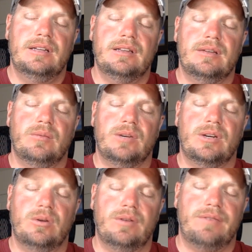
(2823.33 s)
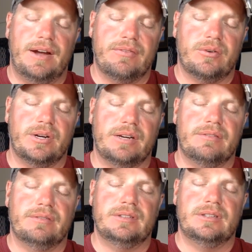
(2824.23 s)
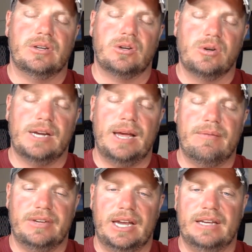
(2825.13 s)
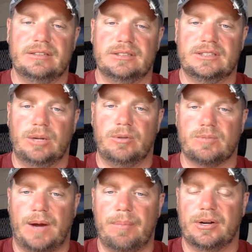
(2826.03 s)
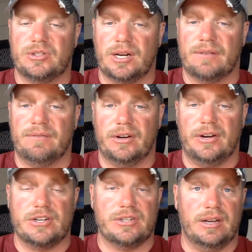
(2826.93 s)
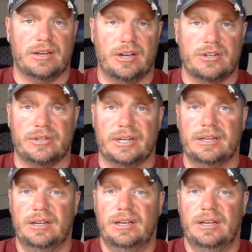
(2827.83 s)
When you're doing a 5.3, the crew cab V8 is still the most popular truck configuration in the country.